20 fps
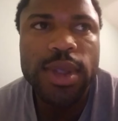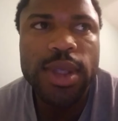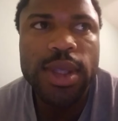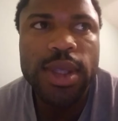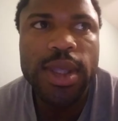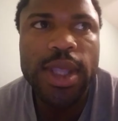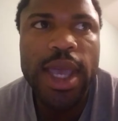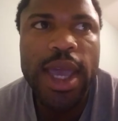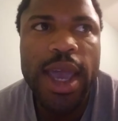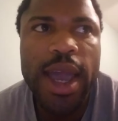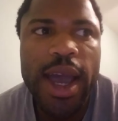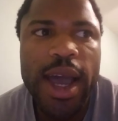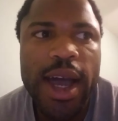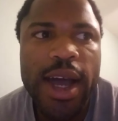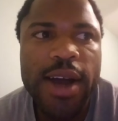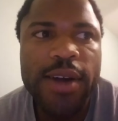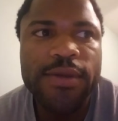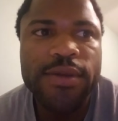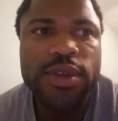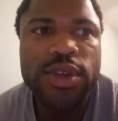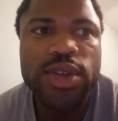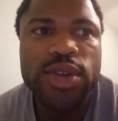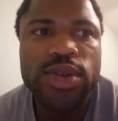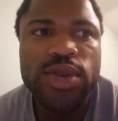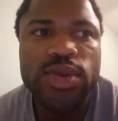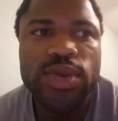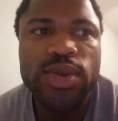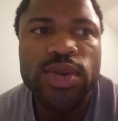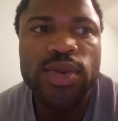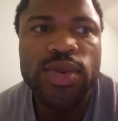they have
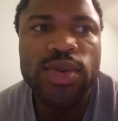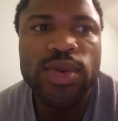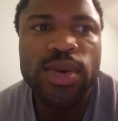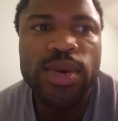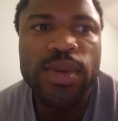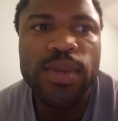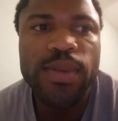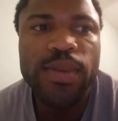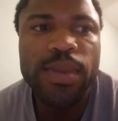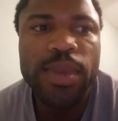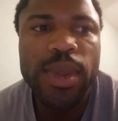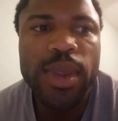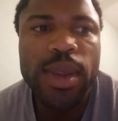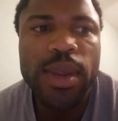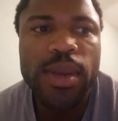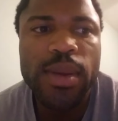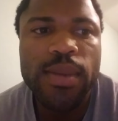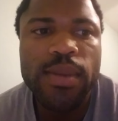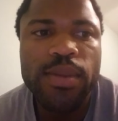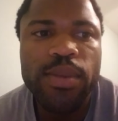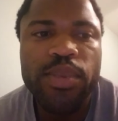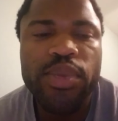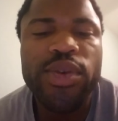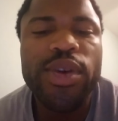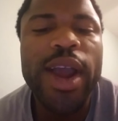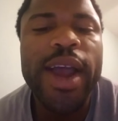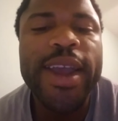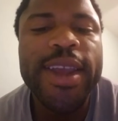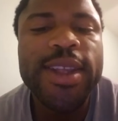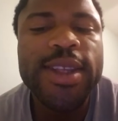to
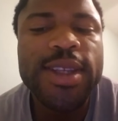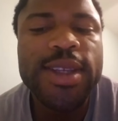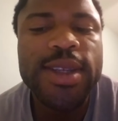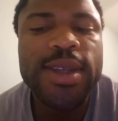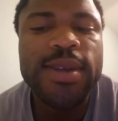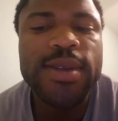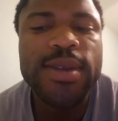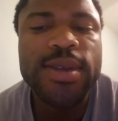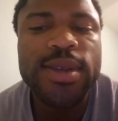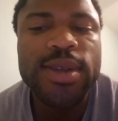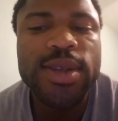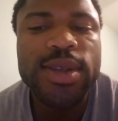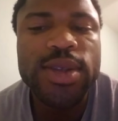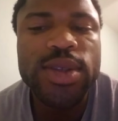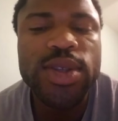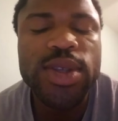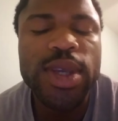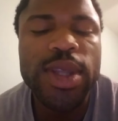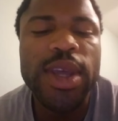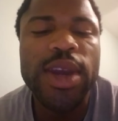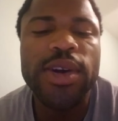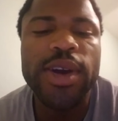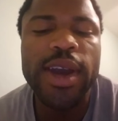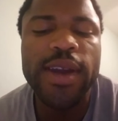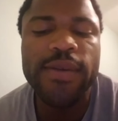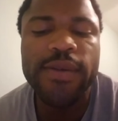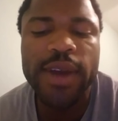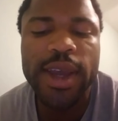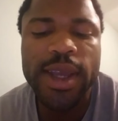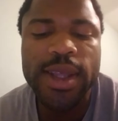price to their
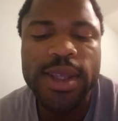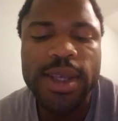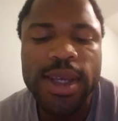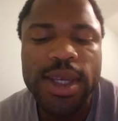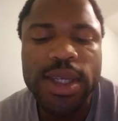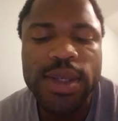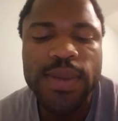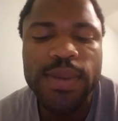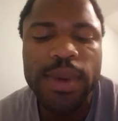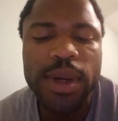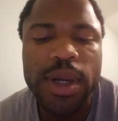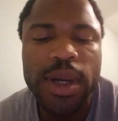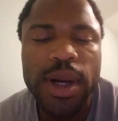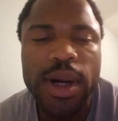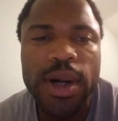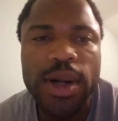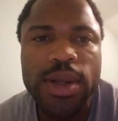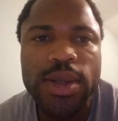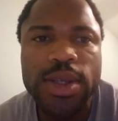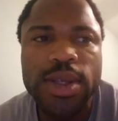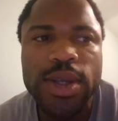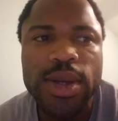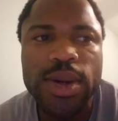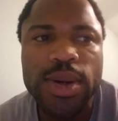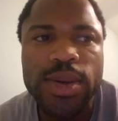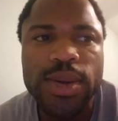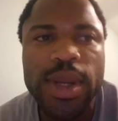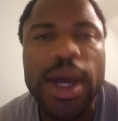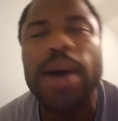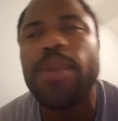advantage, but
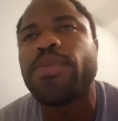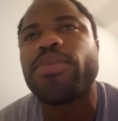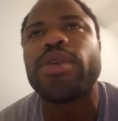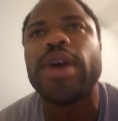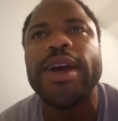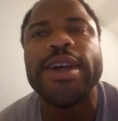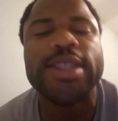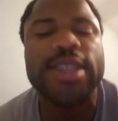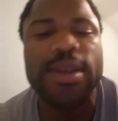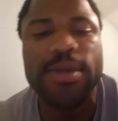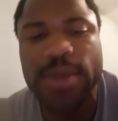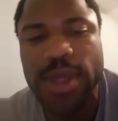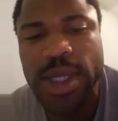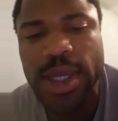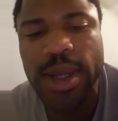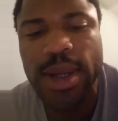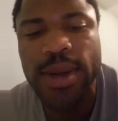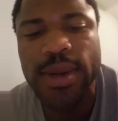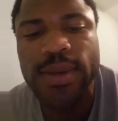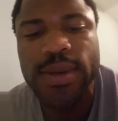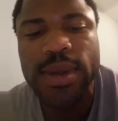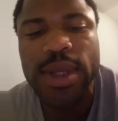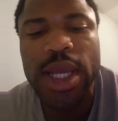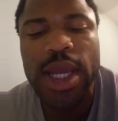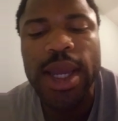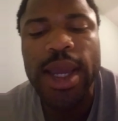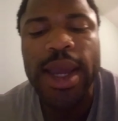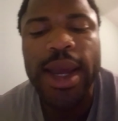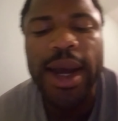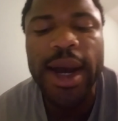also not price themselves
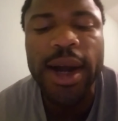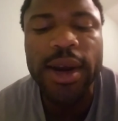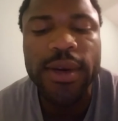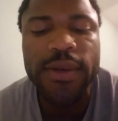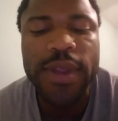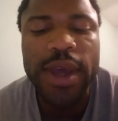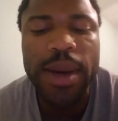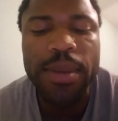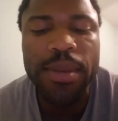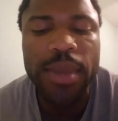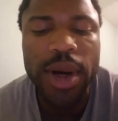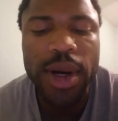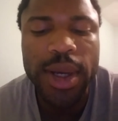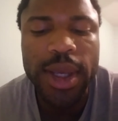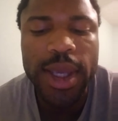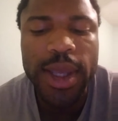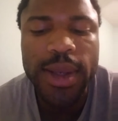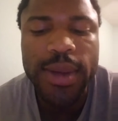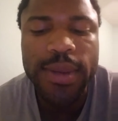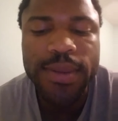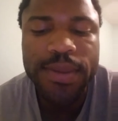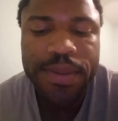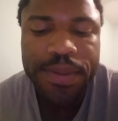out of that market.